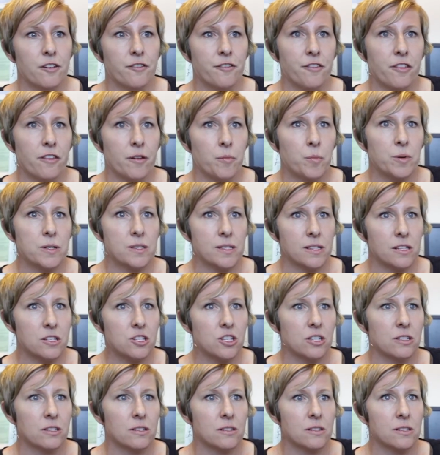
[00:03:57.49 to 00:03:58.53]
of the
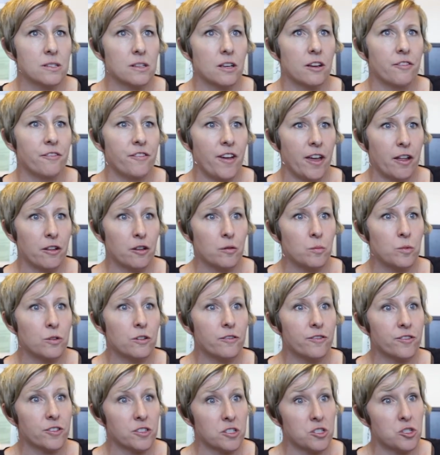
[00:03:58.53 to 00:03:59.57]
positions available
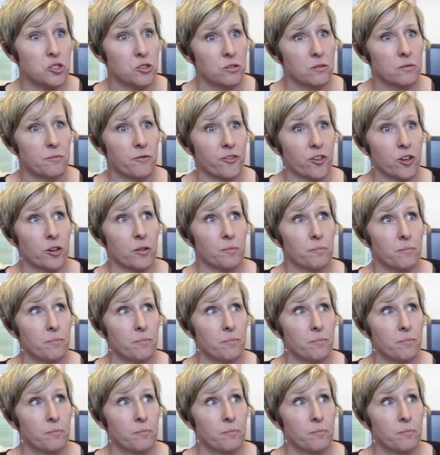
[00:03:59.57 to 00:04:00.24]
for, for